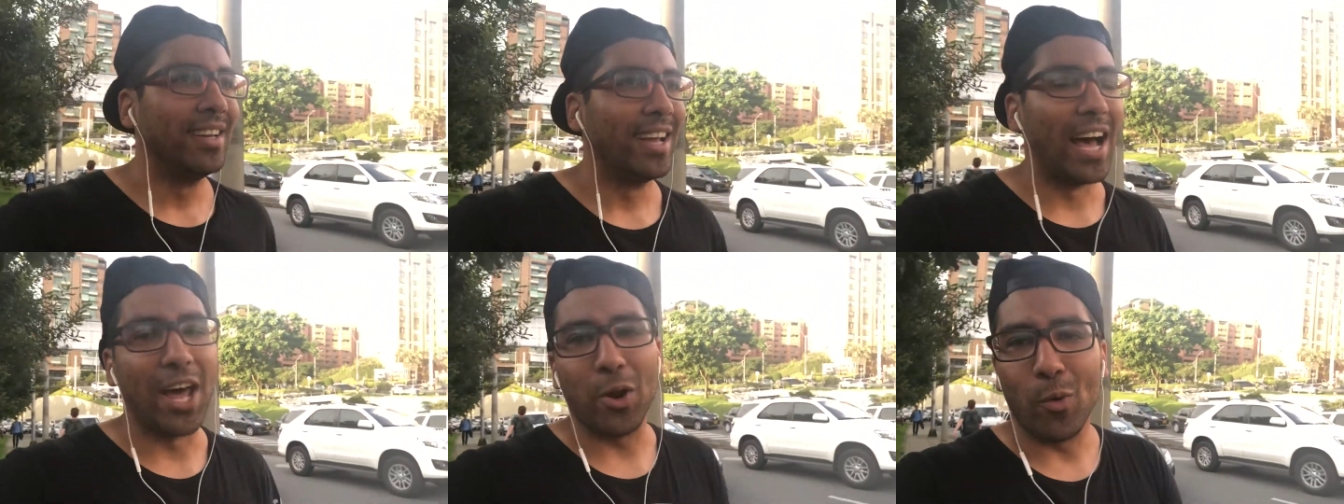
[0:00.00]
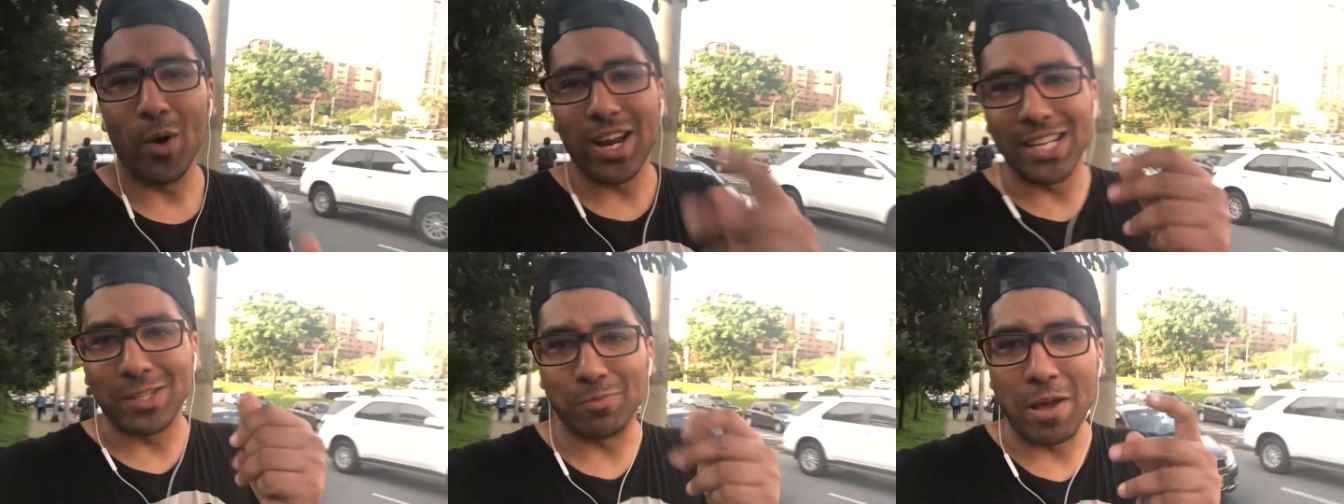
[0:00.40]
I don't want
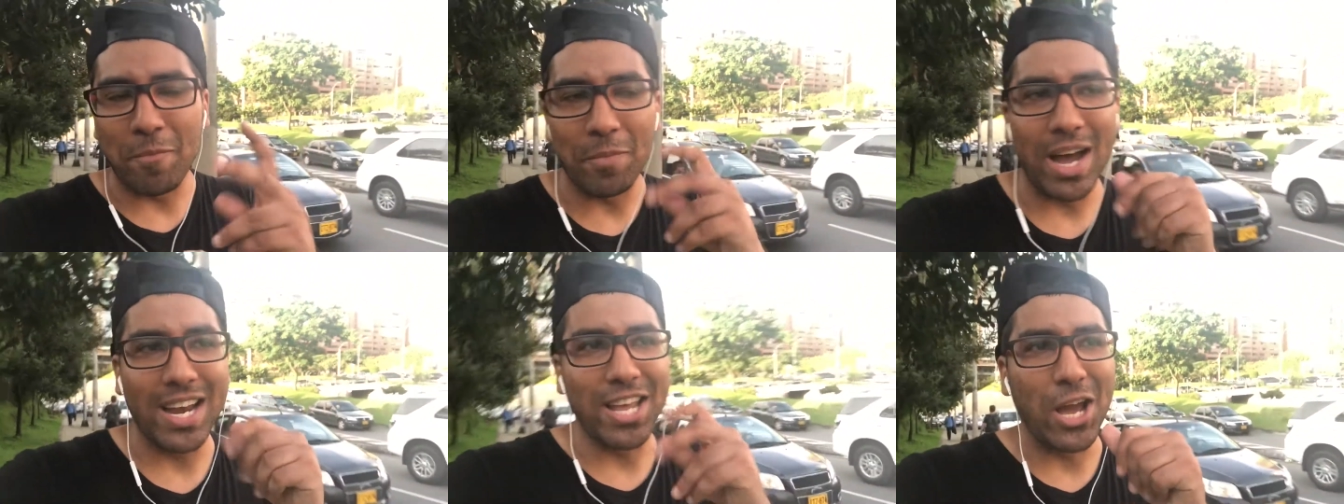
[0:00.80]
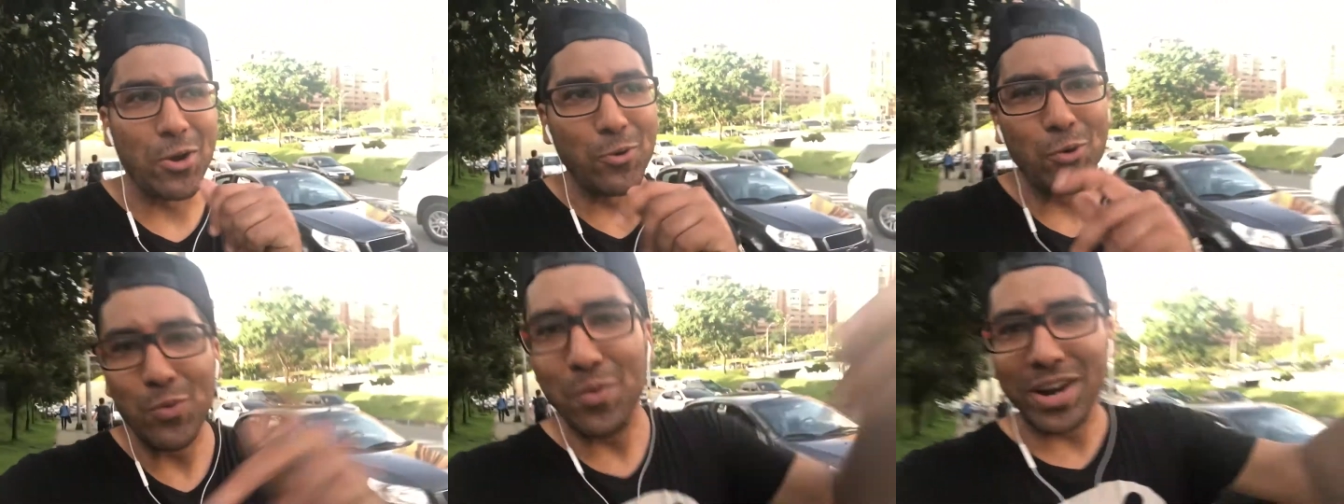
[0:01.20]
to spend money on
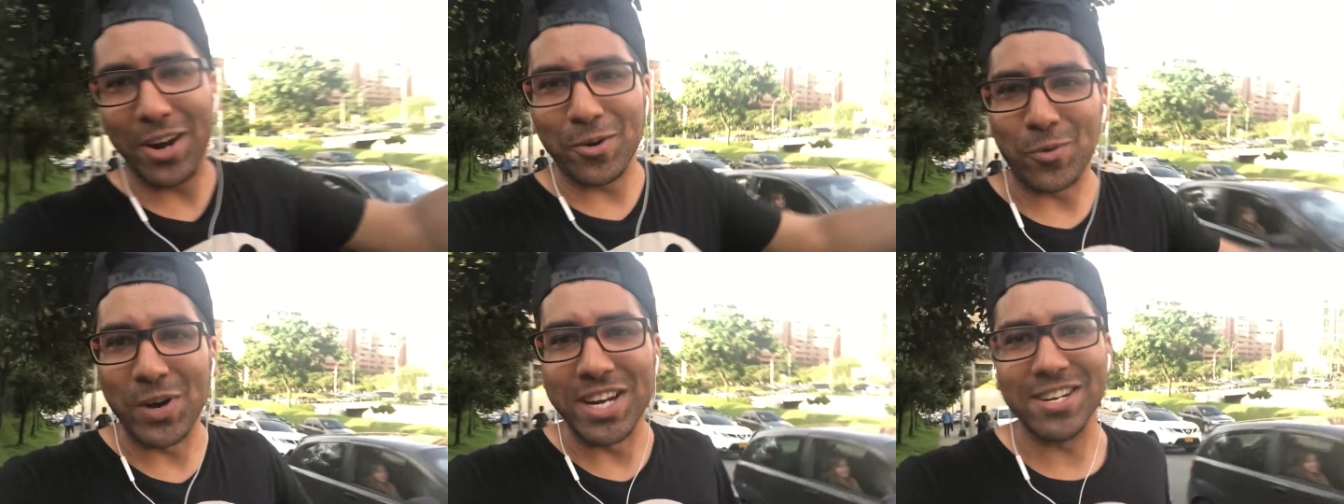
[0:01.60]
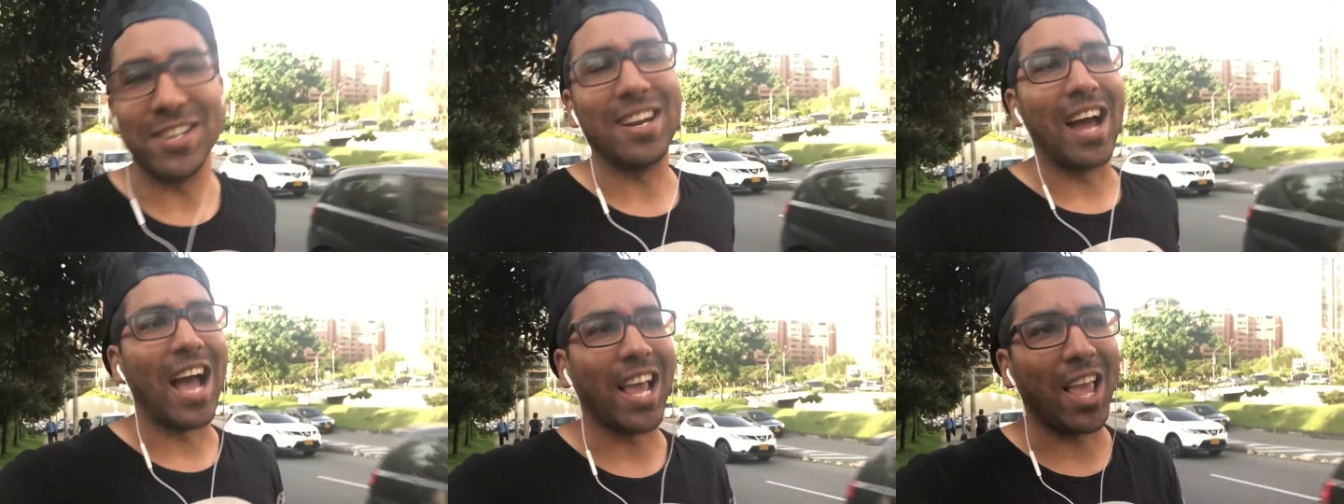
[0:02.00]
Uber when
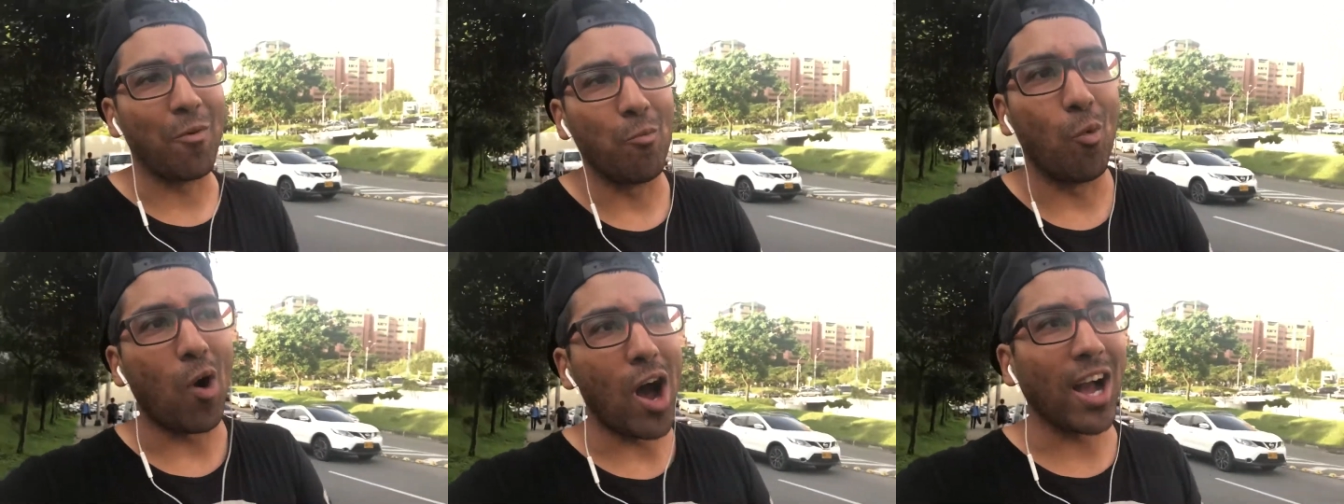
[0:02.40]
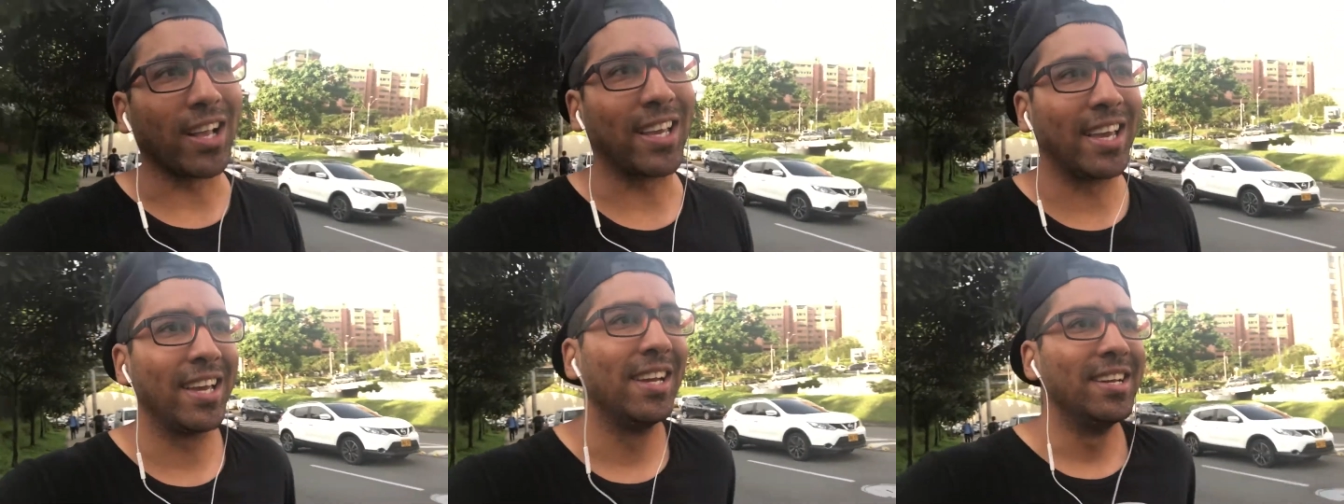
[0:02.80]
I can walk
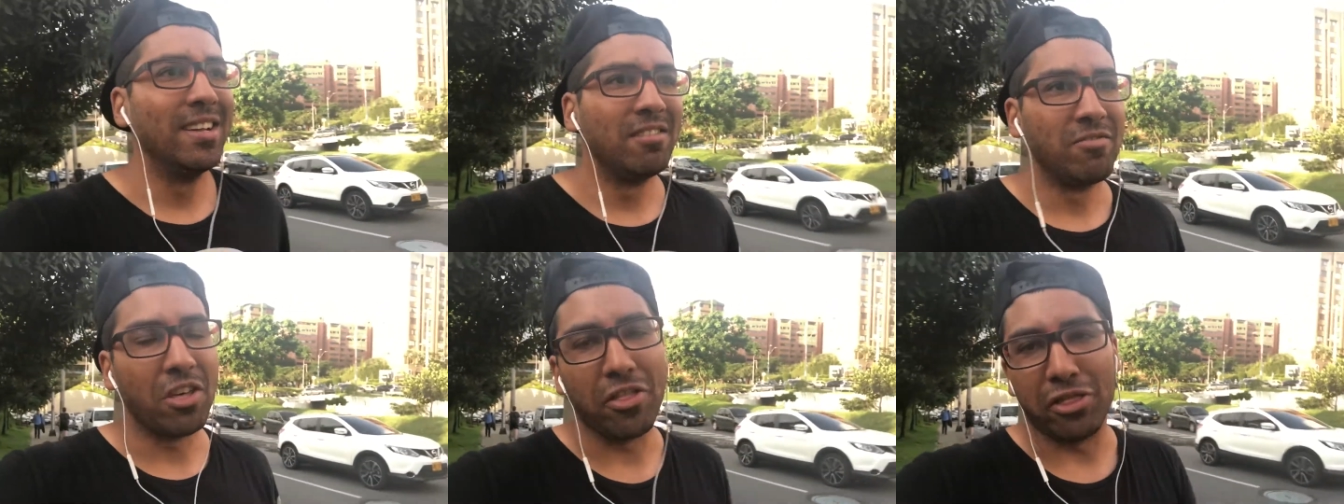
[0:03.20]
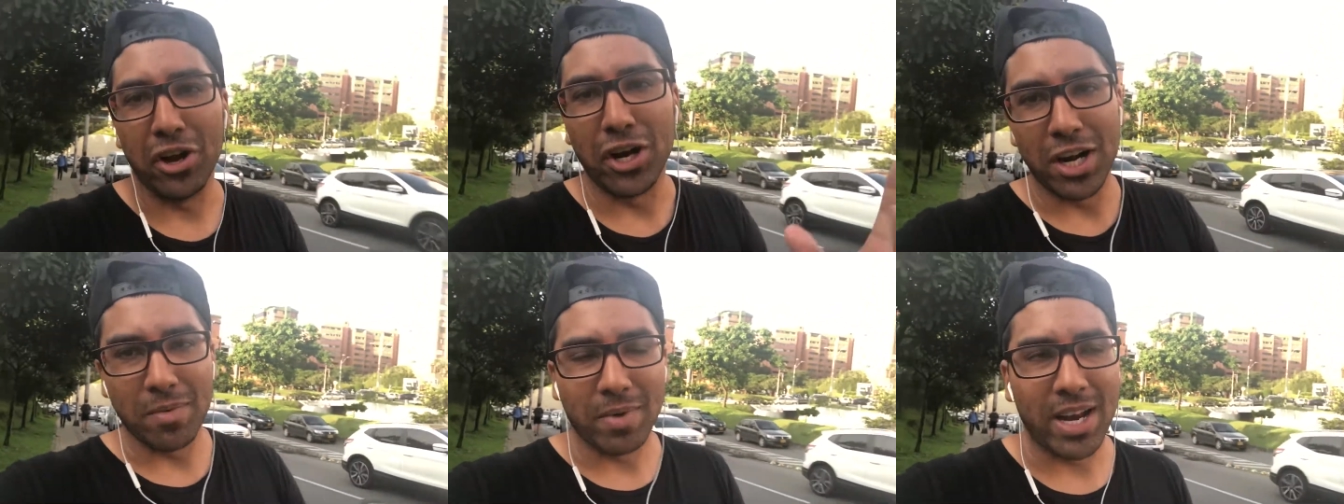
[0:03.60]
the
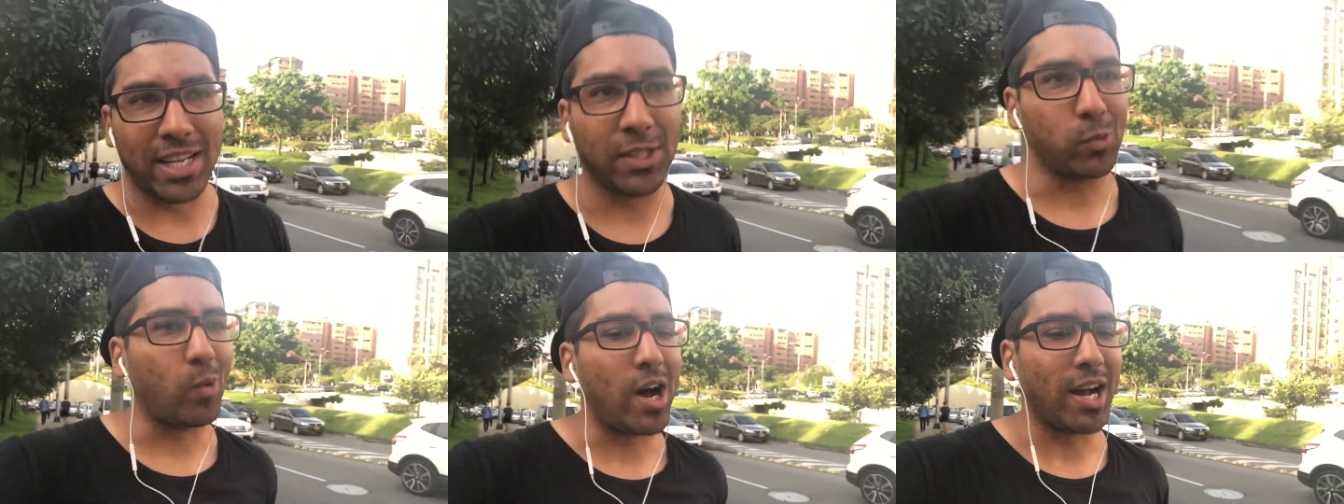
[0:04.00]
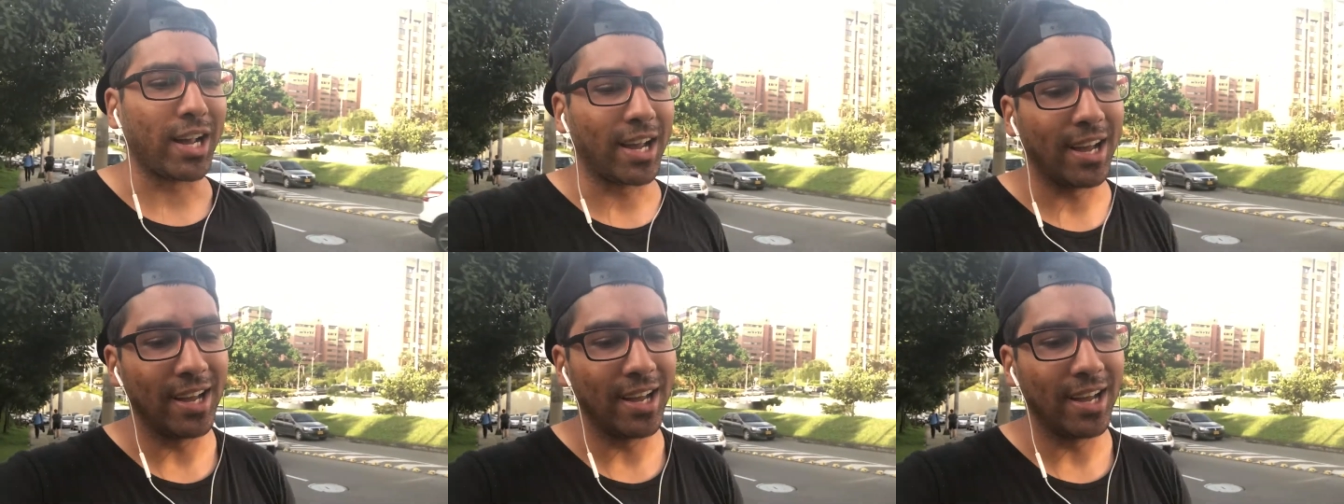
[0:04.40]
thirty minutes walk.